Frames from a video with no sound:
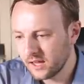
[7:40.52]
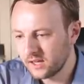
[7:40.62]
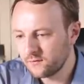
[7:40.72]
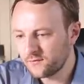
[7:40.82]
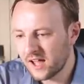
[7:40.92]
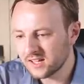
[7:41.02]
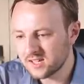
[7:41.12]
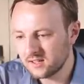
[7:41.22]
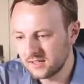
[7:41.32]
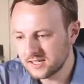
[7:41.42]
And in
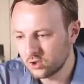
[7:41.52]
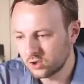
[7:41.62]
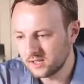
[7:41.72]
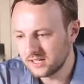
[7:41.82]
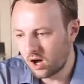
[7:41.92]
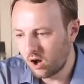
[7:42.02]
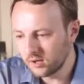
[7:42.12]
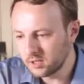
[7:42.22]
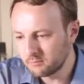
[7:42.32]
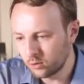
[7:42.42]
fact, let's look at the
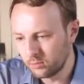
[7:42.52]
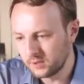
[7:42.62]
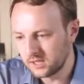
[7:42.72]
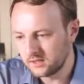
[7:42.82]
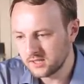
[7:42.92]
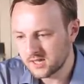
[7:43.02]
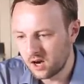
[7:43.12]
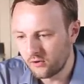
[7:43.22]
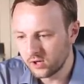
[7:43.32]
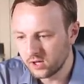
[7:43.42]
unemployment in this
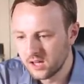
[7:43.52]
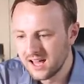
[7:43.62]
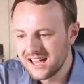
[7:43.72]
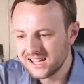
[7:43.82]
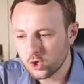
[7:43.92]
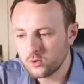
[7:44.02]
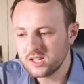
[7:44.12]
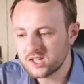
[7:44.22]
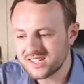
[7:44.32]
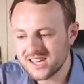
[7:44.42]
area. It's
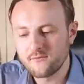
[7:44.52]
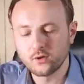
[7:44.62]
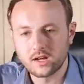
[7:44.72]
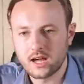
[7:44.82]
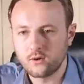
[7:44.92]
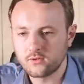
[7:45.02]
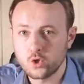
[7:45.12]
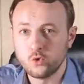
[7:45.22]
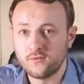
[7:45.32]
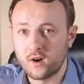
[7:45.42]
only 7 out of
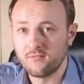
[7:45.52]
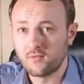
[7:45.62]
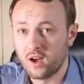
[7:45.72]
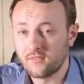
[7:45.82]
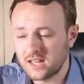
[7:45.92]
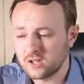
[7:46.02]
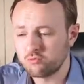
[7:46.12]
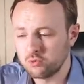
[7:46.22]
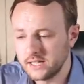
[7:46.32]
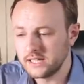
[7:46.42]
255. That's
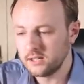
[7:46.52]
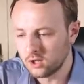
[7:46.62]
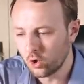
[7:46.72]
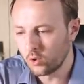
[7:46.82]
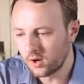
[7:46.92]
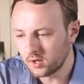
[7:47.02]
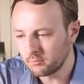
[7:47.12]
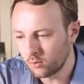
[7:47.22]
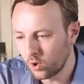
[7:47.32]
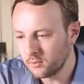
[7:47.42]
really low
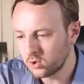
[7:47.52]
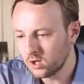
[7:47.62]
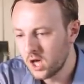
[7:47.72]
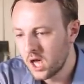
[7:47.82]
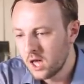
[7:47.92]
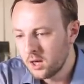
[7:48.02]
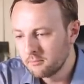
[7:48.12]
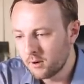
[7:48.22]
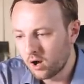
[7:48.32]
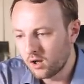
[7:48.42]
unemployment.
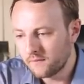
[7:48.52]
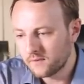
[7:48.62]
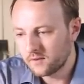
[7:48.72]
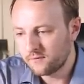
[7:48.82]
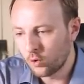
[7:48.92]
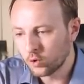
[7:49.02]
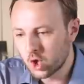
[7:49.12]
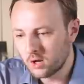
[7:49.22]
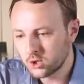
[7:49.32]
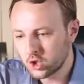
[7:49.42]
But
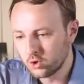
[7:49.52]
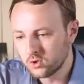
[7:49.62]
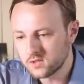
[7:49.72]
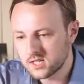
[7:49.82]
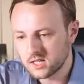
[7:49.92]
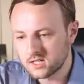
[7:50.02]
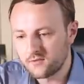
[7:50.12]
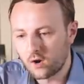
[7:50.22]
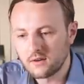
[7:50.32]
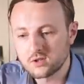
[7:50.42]
full-time student,
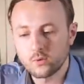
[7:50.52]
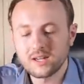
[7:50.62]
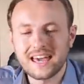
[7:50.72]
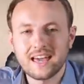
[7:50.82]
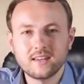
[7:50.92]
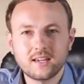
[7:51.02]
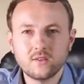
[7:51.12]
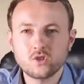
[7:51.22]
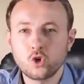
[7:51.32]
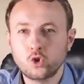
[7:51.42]
65. So again, it
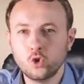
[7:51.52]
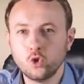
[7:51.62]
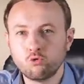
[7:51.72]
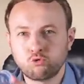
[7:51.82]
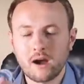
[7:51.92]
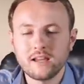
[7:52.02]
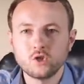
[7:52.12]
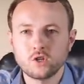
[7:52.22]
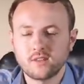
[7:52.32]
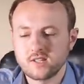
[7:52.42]
gives a good
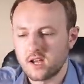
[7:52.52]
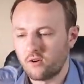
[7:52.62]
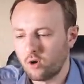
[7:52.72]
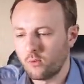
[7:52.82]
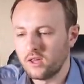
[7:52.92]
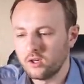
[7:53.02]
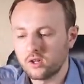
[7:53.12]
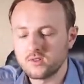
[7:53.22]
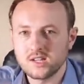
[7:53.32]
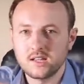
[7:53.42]
range of this area where you
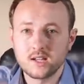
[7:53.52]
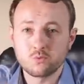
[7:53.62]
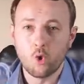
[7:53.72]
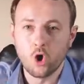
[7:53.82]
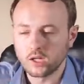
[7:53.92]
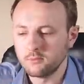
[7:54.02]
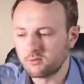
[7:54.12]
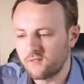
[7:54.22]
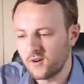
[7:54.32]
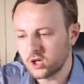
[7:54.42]
can see there's working
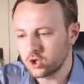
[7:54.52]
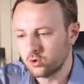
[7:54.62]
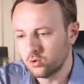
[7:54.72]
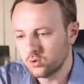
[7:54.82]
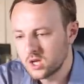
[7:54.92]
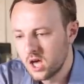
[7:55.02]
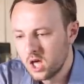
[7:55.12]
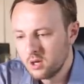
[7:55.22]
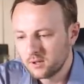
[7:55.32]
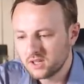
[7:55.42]
professionals,
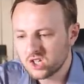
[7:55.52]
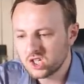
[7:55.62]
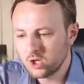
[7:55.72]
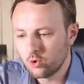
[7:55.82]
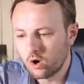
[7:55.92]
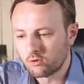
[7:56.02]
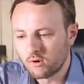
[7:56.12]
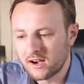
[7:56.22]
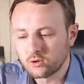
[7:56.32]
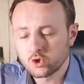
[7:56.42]
but there's still
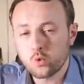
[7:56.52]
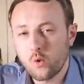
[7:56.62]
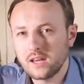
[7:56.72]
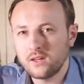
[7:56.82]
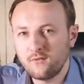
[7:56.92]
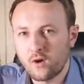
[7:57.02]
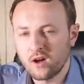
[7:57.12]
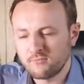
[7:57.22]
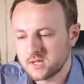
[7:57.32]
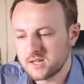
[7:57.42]
around
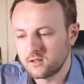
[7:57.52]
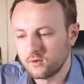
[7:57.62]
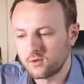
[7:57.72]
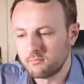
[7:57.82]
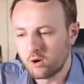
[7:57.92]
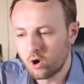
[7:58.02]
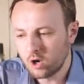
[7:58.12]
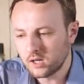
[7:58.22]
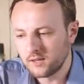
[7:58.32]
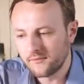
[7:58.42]
25% of the
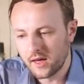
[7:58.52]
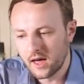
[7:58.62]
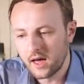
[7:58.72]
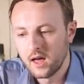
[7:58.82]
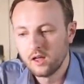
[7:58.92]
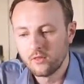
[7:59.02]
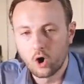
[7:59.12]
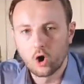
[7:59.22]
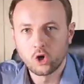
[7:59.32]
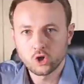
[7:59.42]
market there
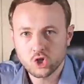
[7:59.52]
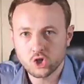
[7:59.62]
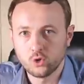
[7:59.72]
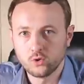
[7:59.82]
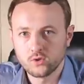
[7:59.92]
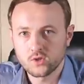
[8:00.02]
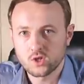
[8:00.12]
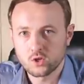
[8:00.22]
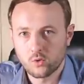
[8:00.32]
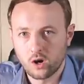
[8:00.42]
that are students as